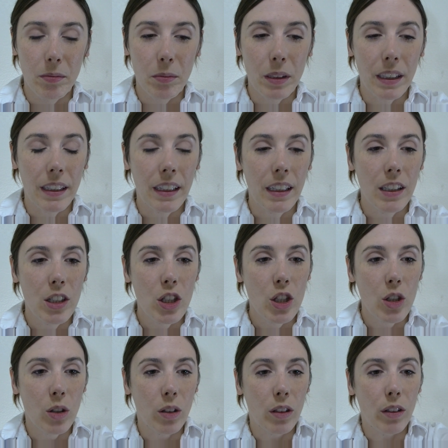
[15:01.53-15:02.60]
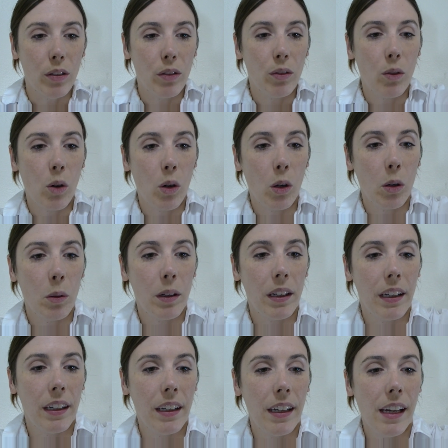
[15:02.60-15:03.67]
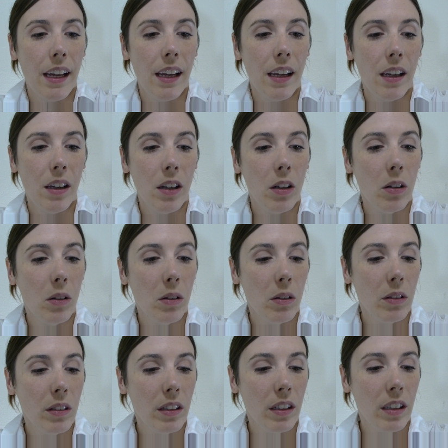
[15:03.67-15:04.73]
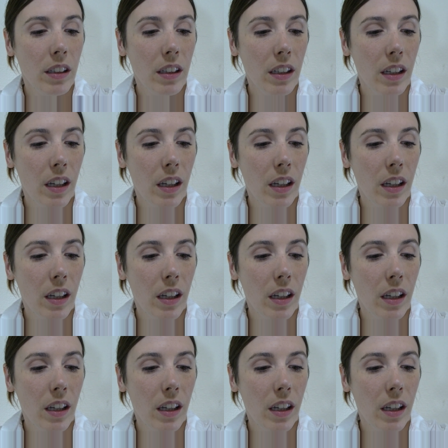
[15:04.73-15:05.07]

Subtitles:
Breathe in, shoulder forward and down.